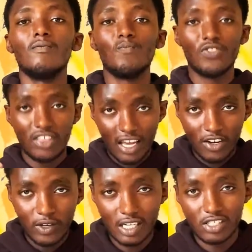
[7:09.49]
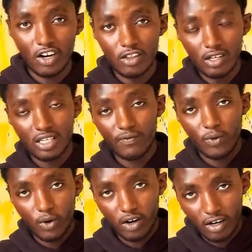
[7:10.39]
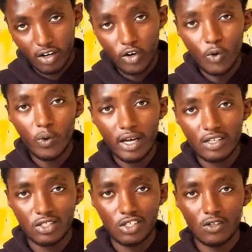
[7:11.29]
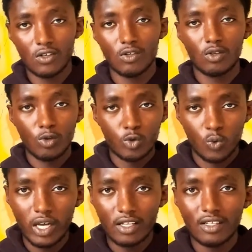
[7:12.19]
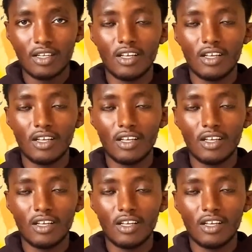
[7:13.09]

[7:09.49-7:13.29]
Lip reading: then you can start looking for new ways to lose weight.